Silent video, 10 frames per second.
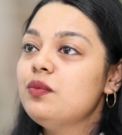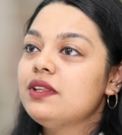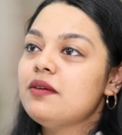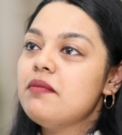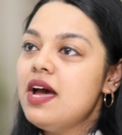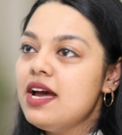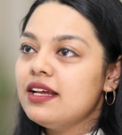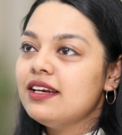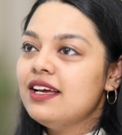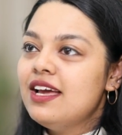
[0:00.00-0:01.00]
with a
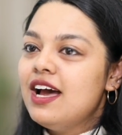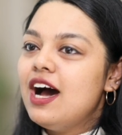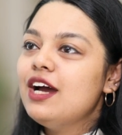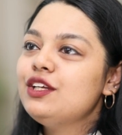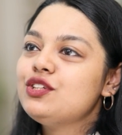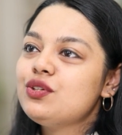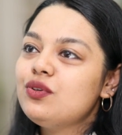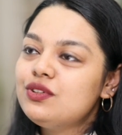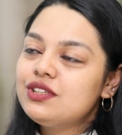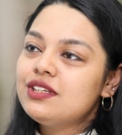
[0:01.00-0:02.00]
man, I
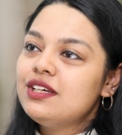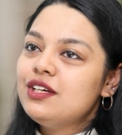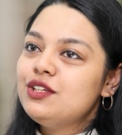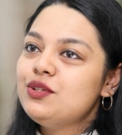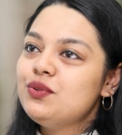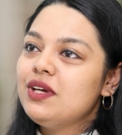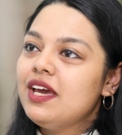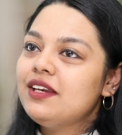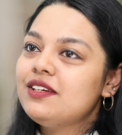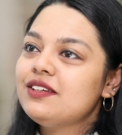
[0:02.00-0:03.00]
chose to
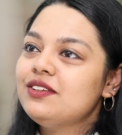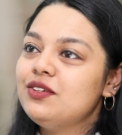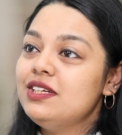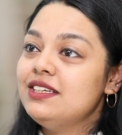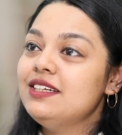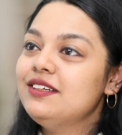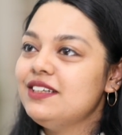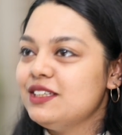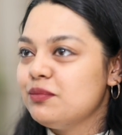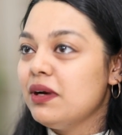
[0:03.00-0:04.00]
get 3
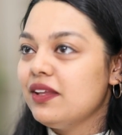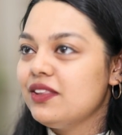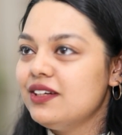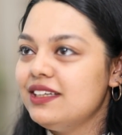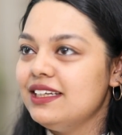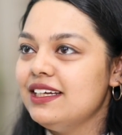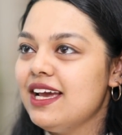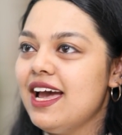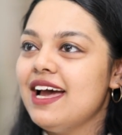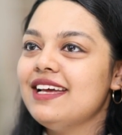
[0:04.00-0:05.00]
degrees by 30
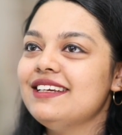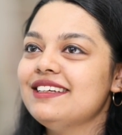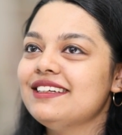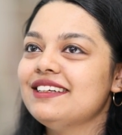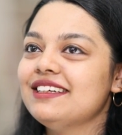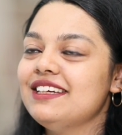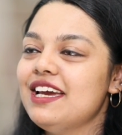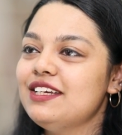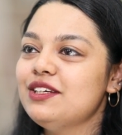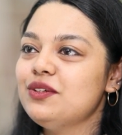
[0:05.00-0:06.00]
and
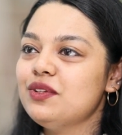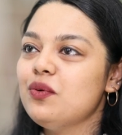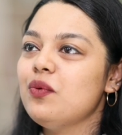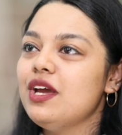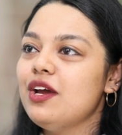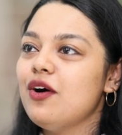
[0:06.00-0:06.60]
get into the way